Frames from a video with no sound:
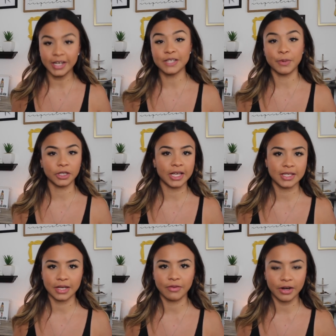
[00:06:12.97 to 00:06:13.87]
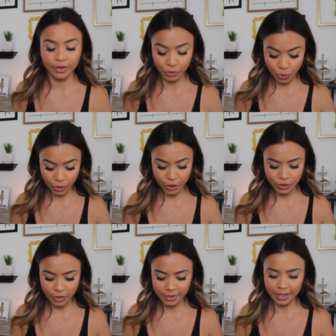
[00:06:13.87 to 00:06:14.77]
And his birthday is like right around the corner,
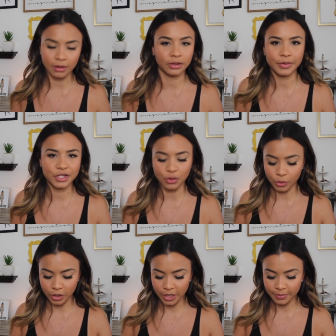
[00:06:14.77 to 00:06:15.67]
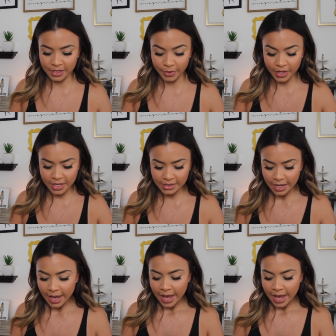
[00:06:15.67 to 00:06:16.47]
so I was like, oh, let me just order him some of these.